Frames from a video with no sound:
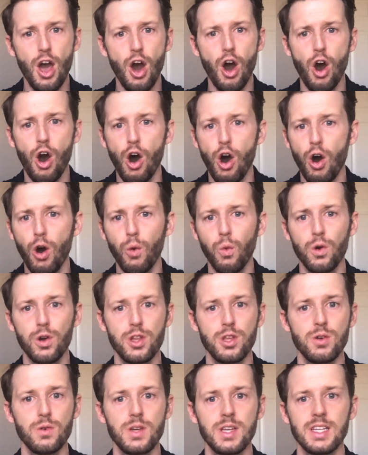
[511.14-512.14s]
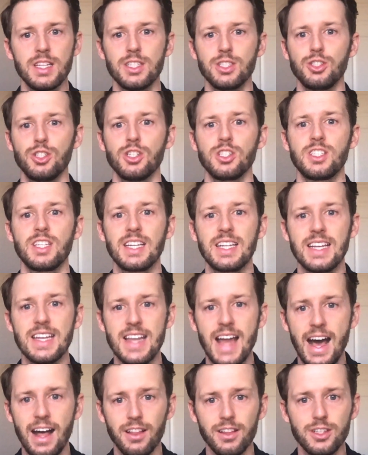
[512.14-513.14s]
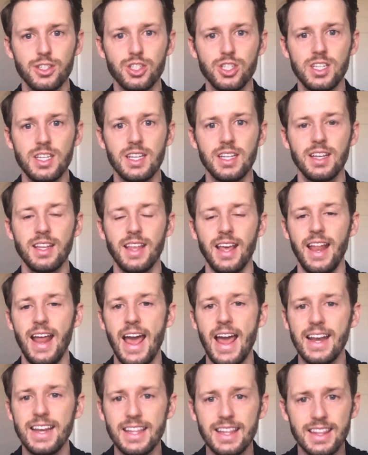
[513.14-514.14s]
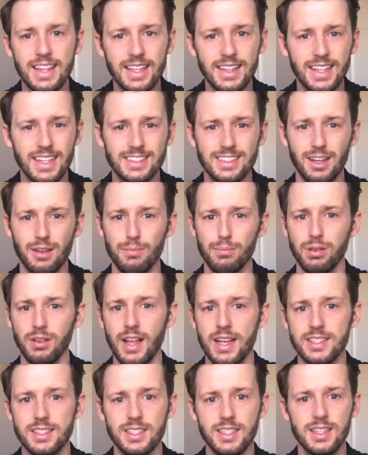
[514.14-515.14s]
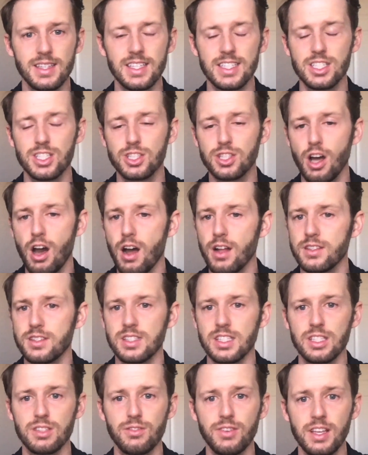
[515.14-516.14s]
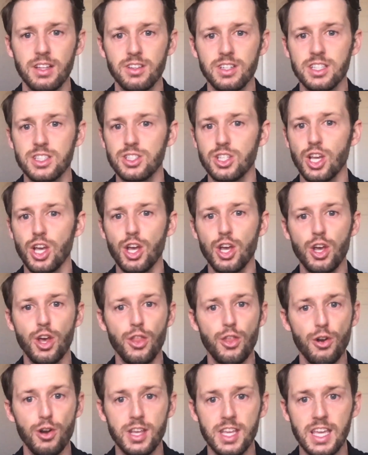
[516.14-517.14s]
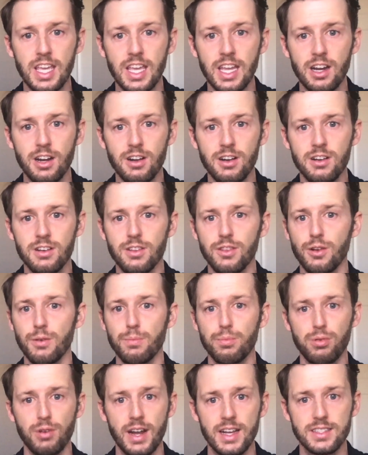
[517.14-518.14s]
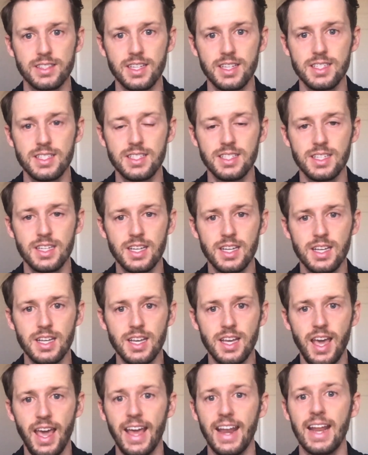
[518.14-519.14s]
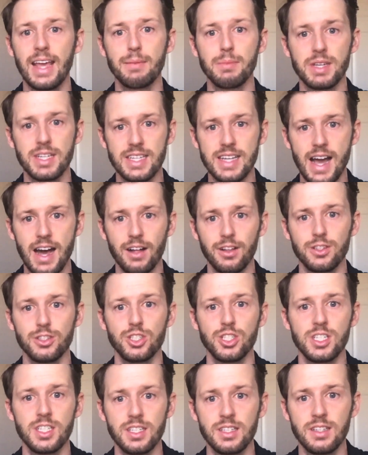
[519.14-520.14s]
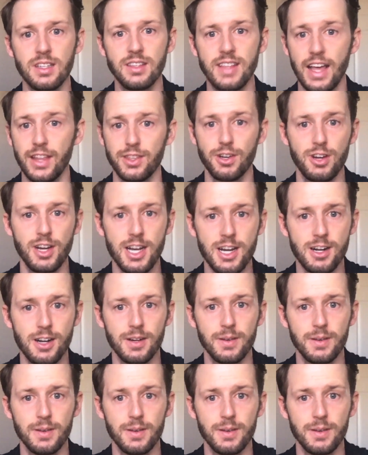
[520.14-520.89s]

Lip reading: All we're doing is just acknowledging that anything that's unpleasant, these thoughts, these feelings, they're here, they're present, and I'm acknowledging that they're here.